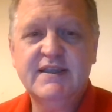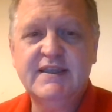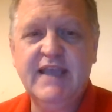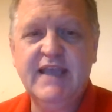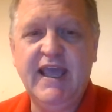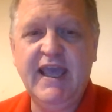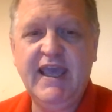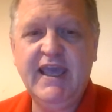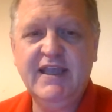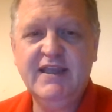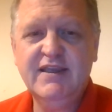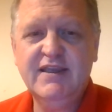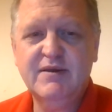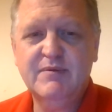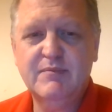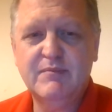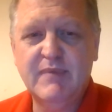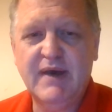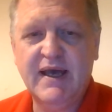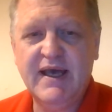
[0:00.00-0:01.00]
Dane
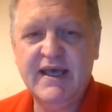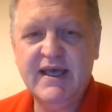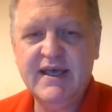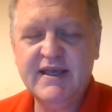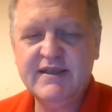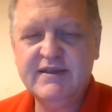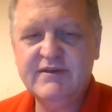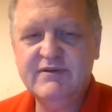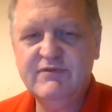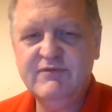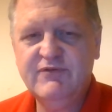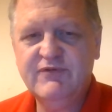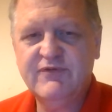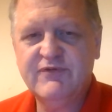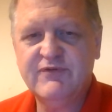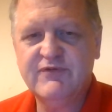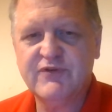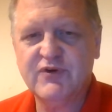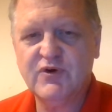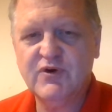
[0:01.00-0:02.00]
man
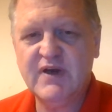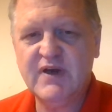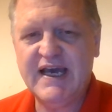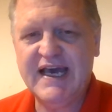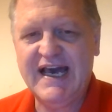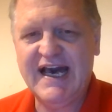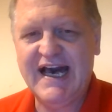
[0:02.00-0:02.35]
for